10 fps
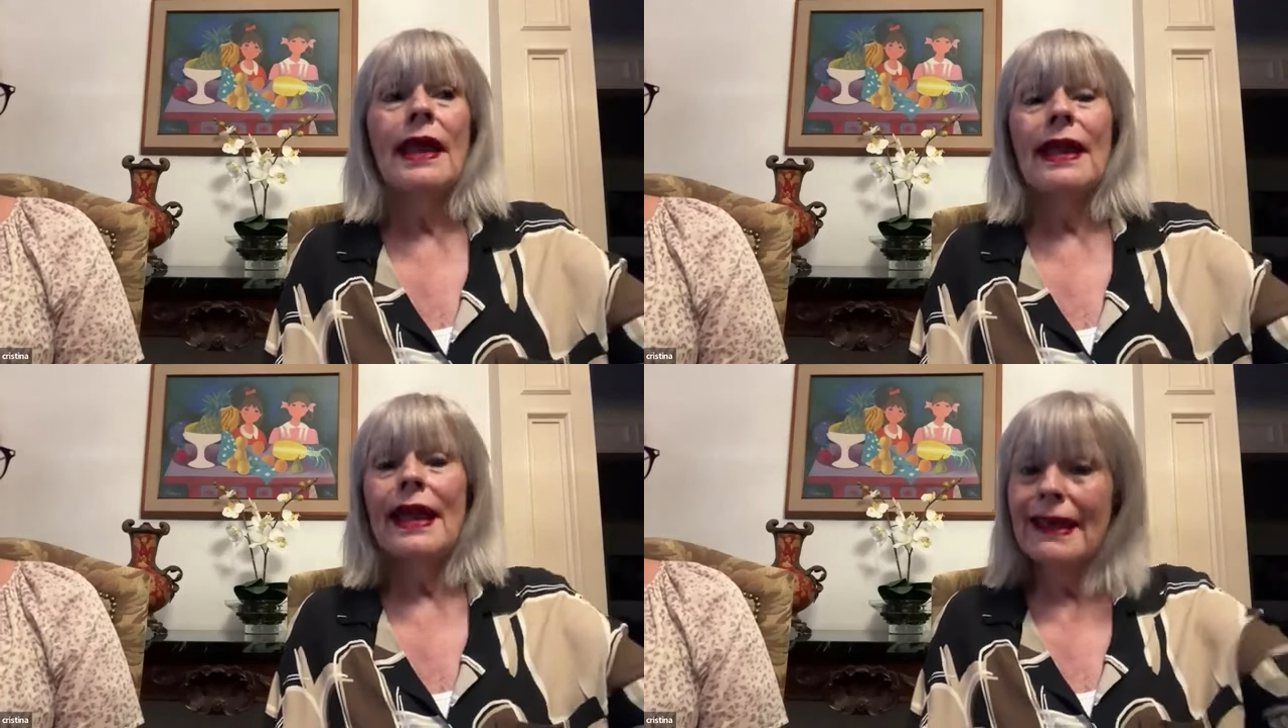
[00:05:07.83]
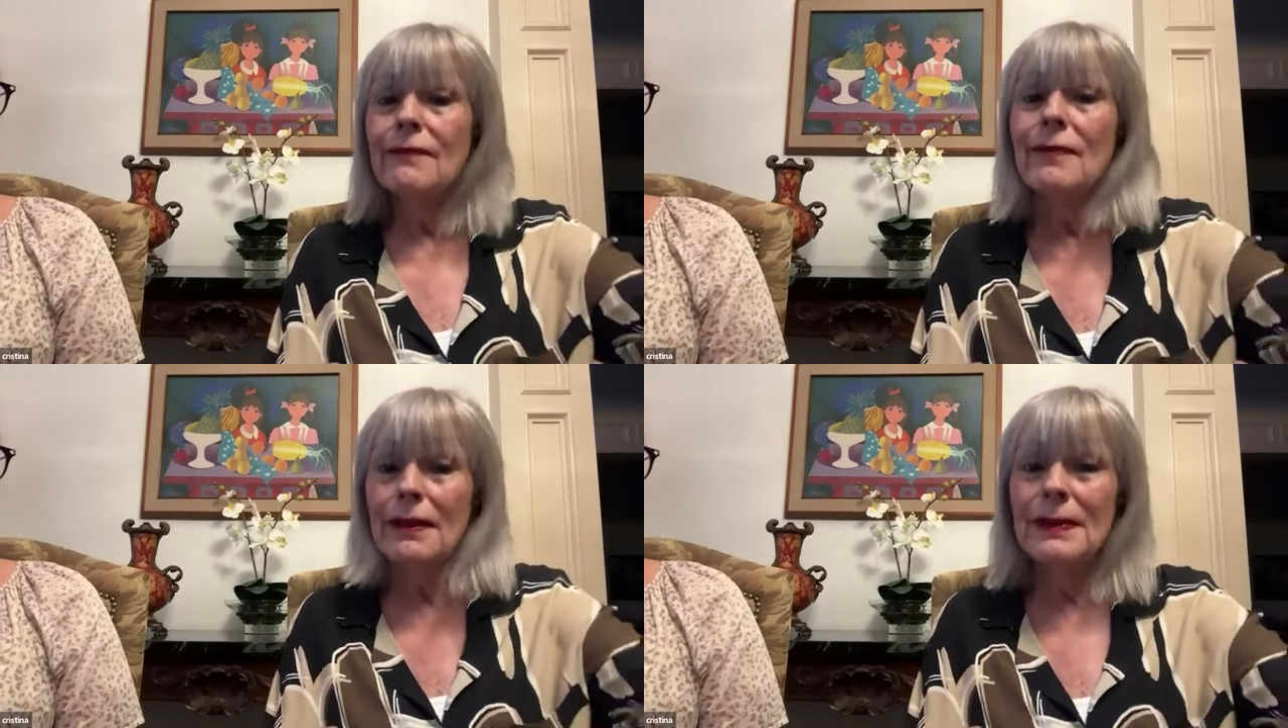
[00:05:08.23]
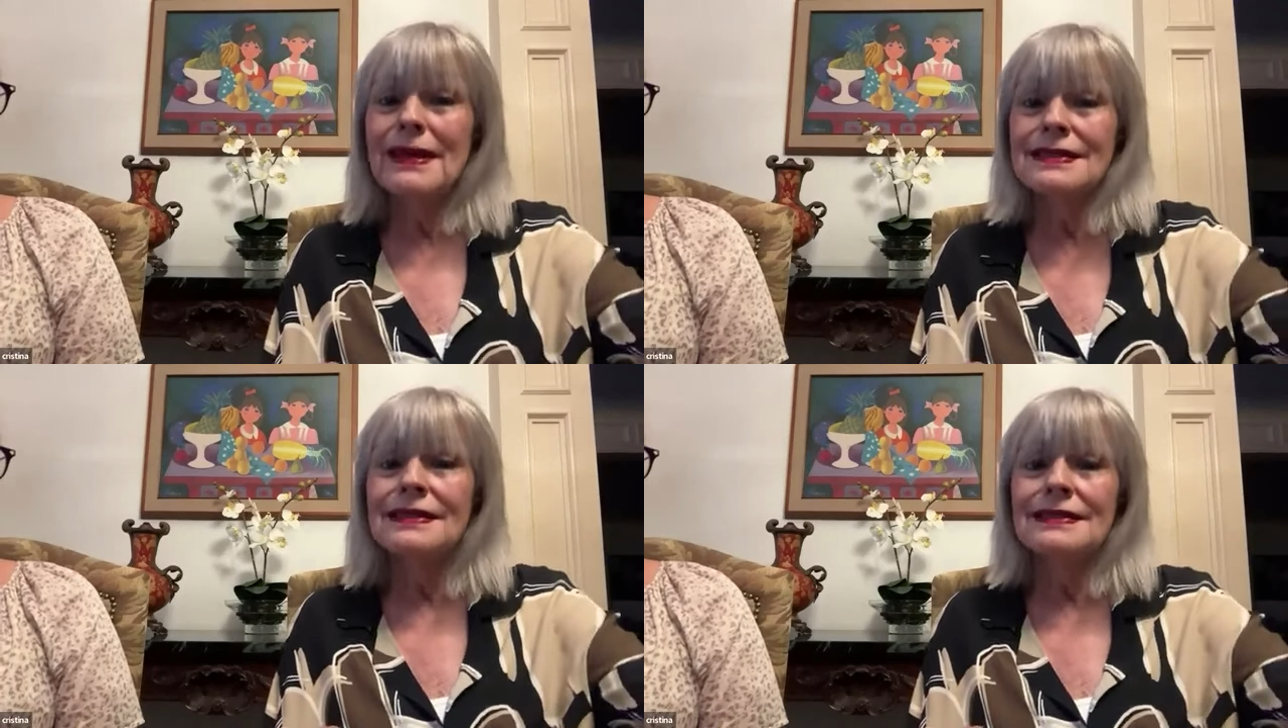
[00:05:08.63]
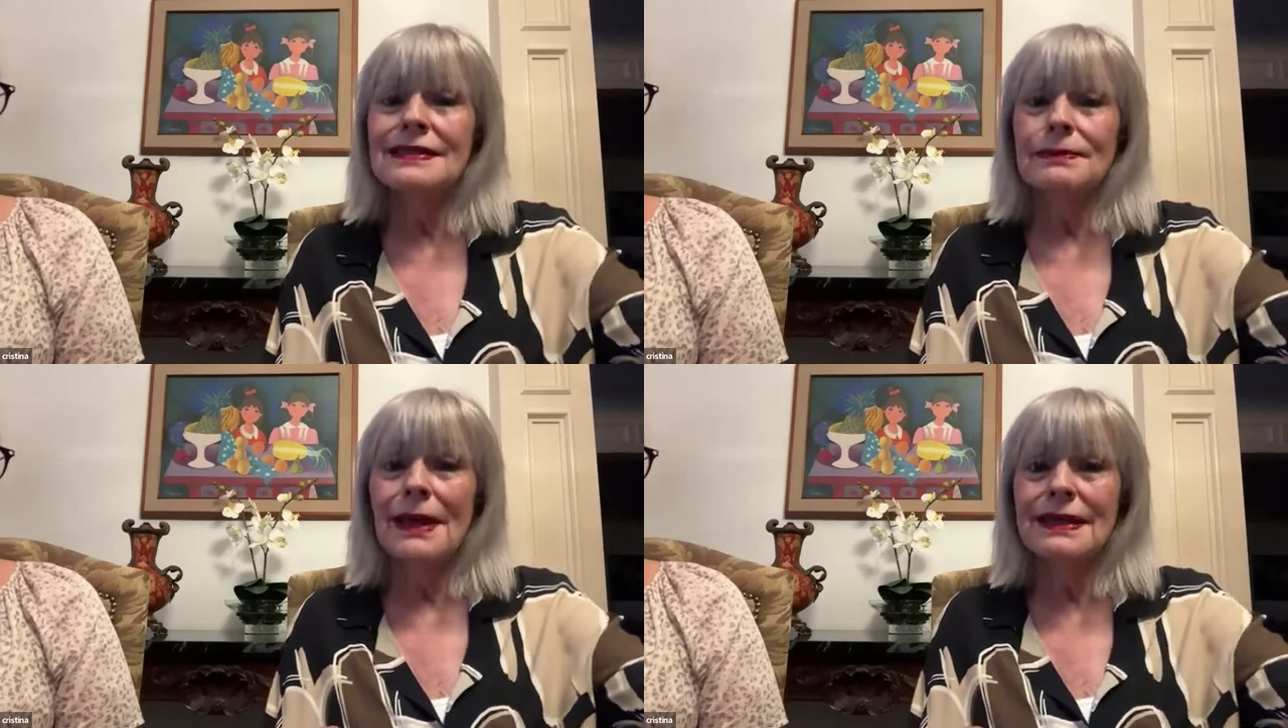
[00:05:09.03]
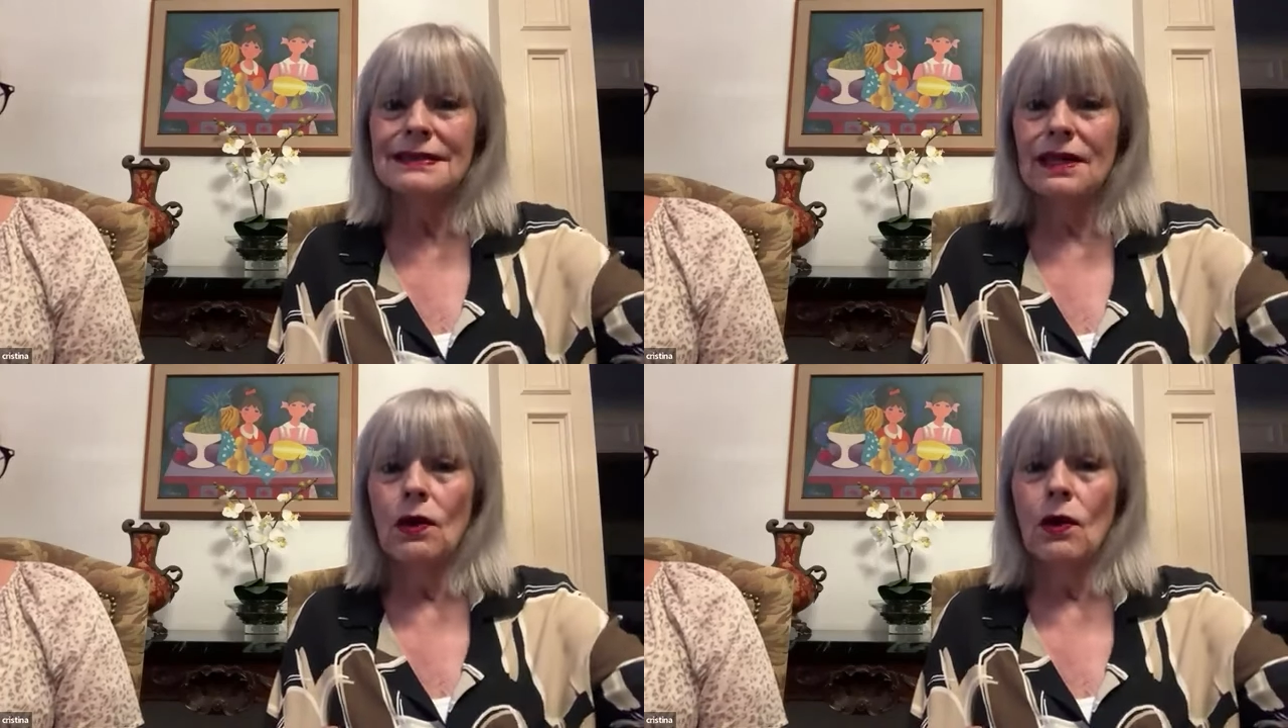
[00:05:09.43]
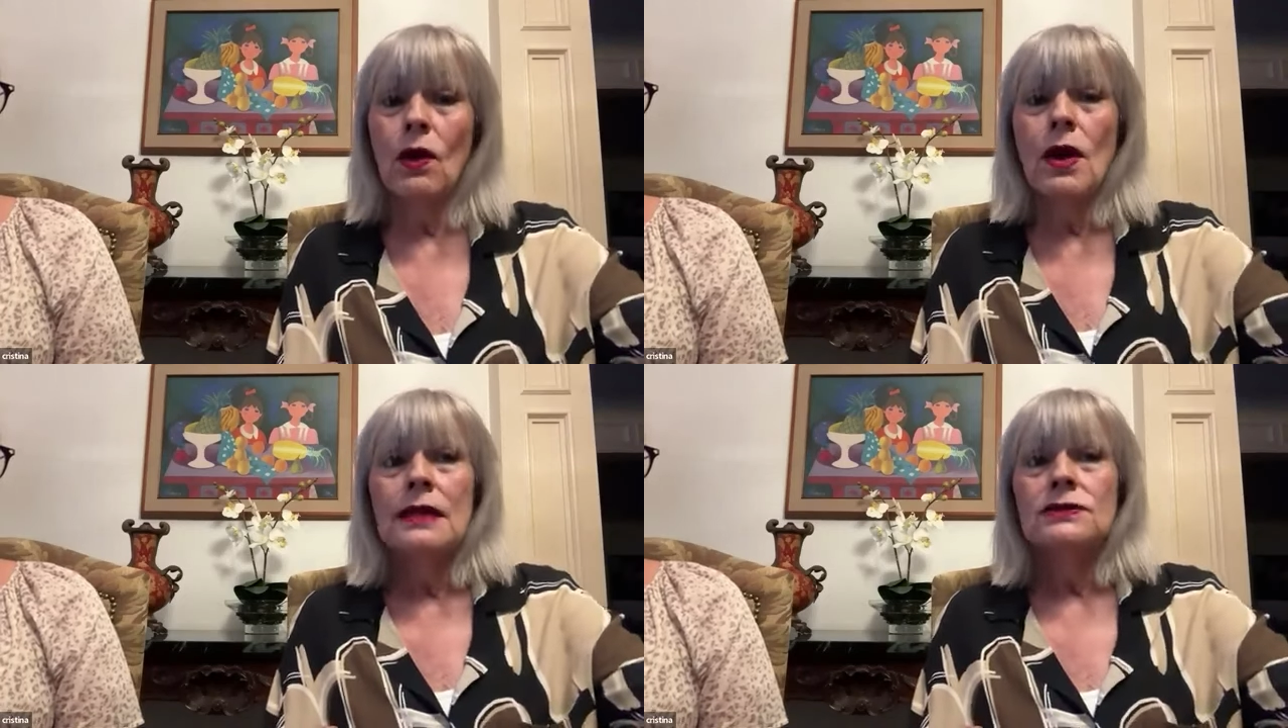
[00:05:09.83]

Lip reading: and I have my business in Mexico.